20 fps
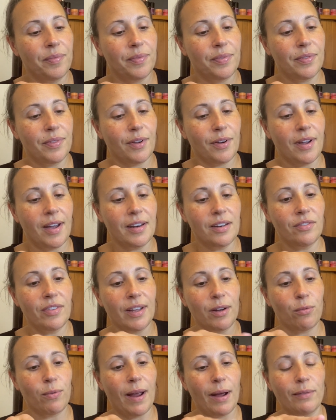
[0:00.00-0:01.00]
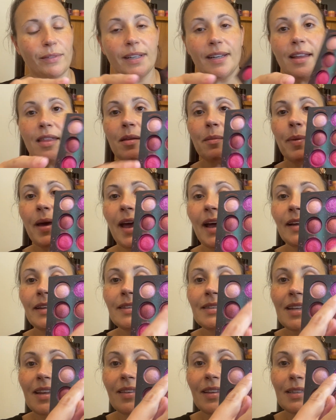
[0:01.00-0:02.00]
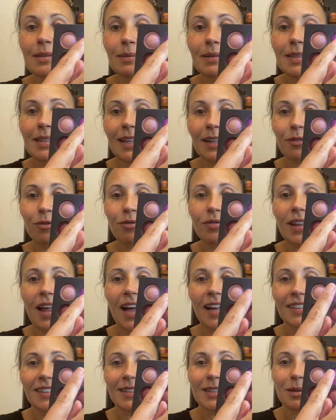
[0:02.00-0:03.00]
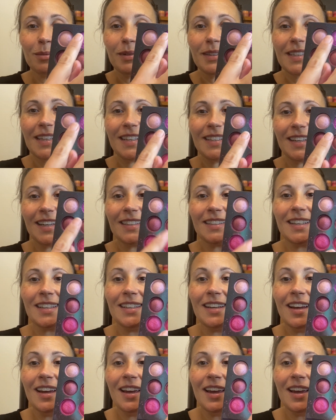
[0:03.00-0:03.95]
They're kind of like rounded in the pans, and this one's like flat. It's almost indented.